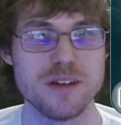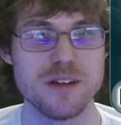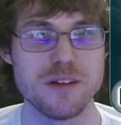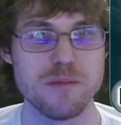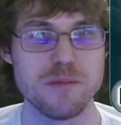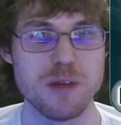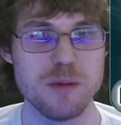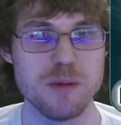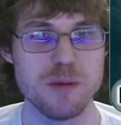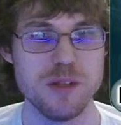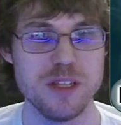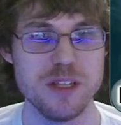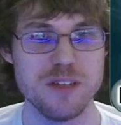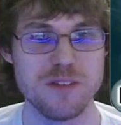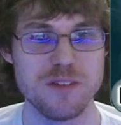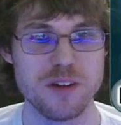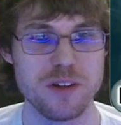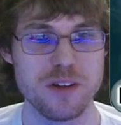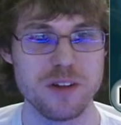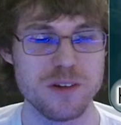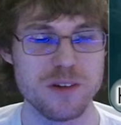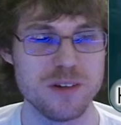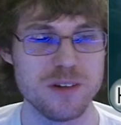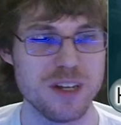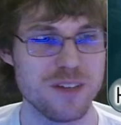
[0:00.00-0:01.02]
maybe leave it
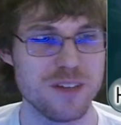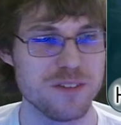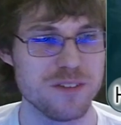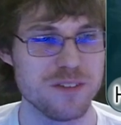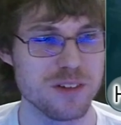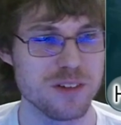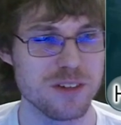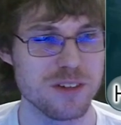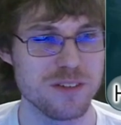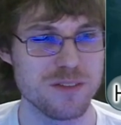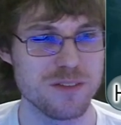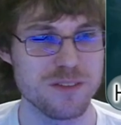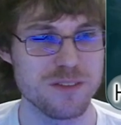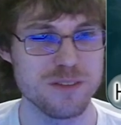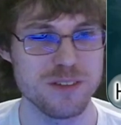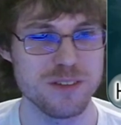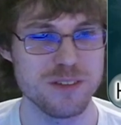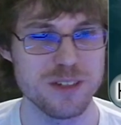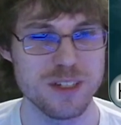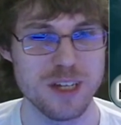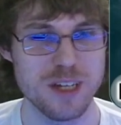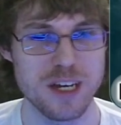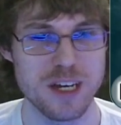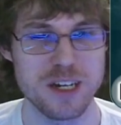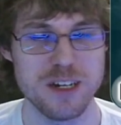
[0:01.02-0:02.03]
alone after you've
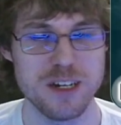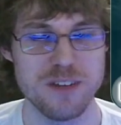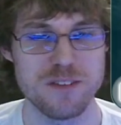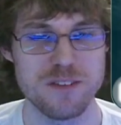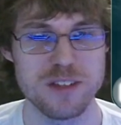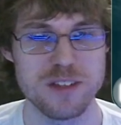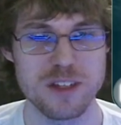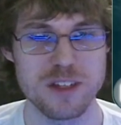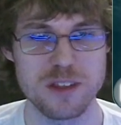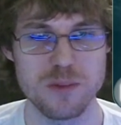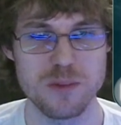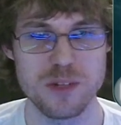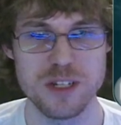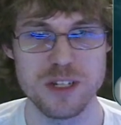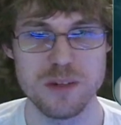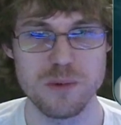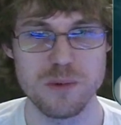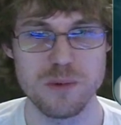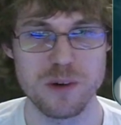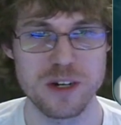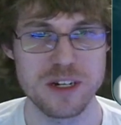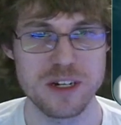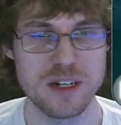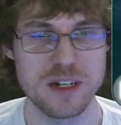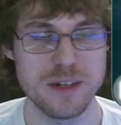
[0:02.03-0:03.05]
got it everything the way you
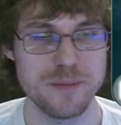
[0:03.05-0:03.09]
want it.